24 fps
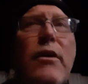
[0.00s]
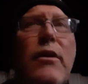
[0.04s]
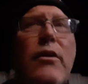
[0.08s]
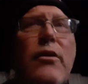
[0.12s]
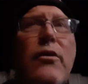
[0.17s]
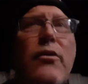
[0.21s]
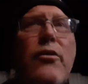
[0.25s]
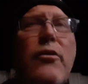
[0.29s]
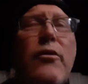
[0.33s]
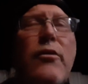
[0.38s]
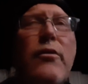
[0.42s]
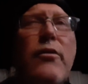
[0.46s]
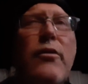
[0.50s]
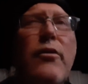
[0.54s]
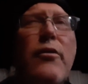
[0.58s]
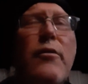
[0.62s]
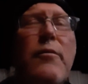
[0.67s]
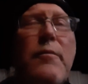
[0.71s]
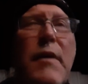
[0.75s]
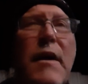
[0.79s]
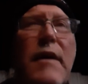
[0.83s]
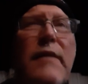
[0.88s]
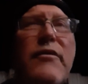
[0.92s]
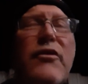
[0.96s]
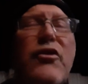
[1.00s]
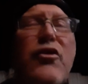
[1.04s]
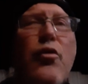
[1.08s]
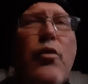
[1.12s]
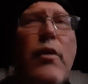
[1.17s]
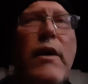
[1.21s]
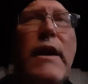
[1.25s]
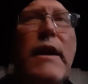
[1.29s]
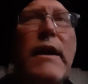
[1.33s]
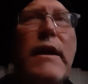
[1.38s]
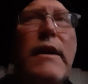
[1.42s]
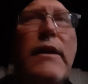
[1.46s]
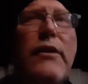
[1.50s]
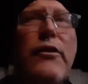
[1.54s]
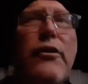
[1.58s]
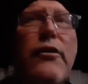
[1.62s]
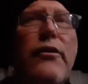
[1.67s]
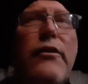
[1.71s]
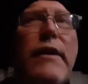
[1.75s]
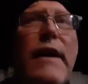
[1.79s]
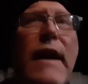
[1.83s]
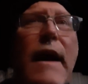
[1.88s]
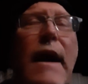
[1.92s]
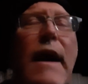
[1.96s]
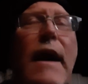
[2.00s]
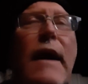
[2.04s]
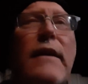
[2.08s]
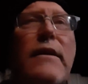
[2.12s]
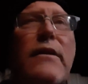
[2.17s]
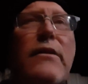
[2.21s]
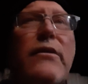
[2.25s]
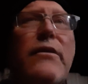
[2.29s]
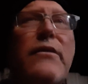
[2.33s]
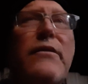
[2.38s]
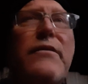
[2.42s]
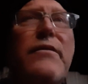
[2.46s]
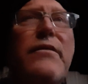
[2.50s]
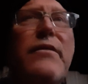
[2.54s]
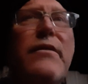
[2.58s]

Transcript: or above a 20, you're an active.